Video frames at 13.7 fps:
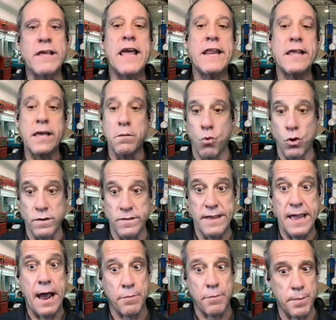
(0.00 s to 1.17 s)
getting in more
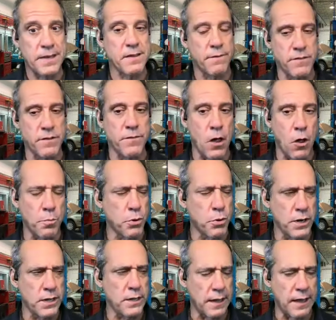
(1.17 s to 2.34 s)
depth because I've developed
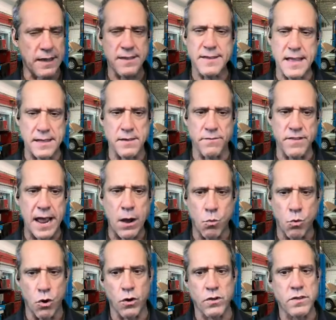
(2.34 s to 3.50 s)
pretty extensive
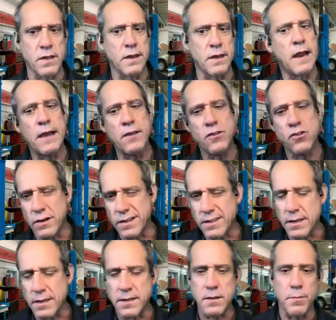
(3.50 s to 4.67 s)
networks, and I started to
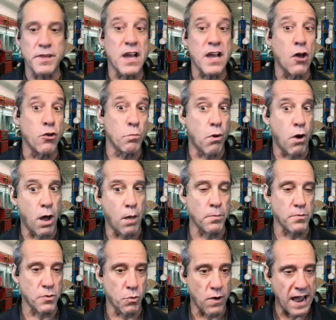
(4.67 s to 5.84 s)
see some of the other
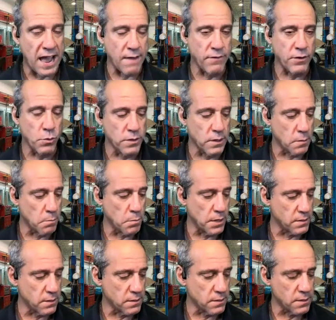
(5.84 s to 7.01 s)
problems that we're having within the
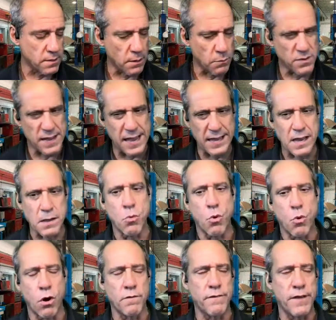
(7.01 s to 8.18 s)
businesses. And I was taking
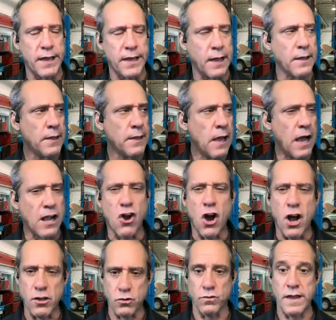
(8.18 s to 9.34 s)
more of a
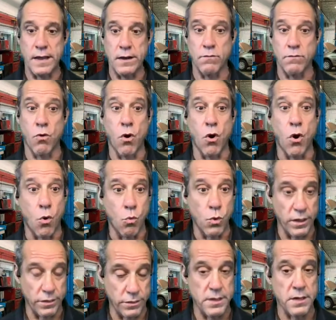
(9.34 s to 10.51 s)
consultative role
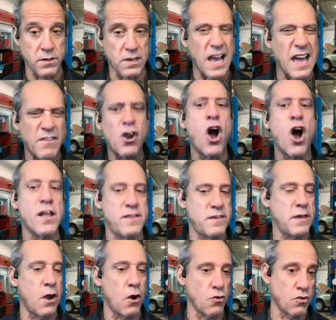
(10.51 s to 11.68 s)
with these, kind of a
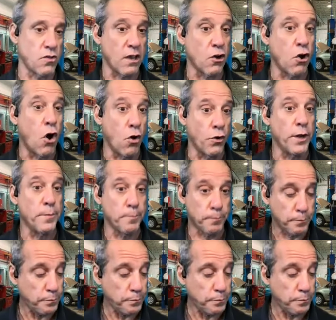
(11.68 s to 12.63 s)
concierge, as I called it.